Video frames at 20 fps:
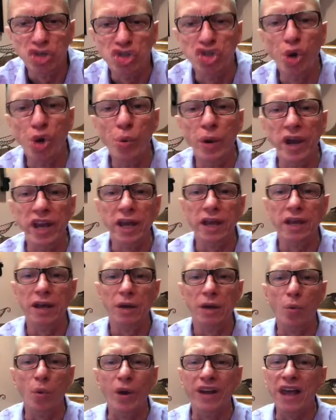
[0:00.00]

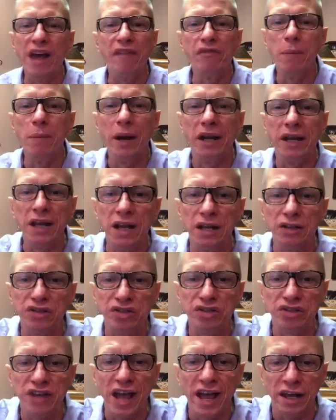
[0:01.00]
doing what everybody else
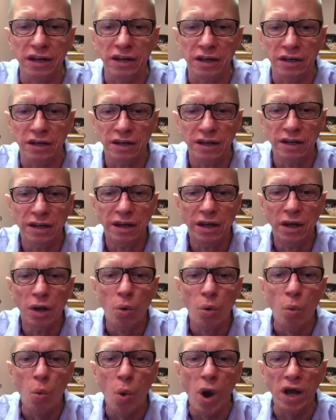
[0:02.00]
said
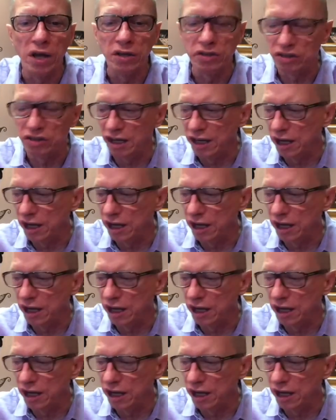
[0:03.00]
was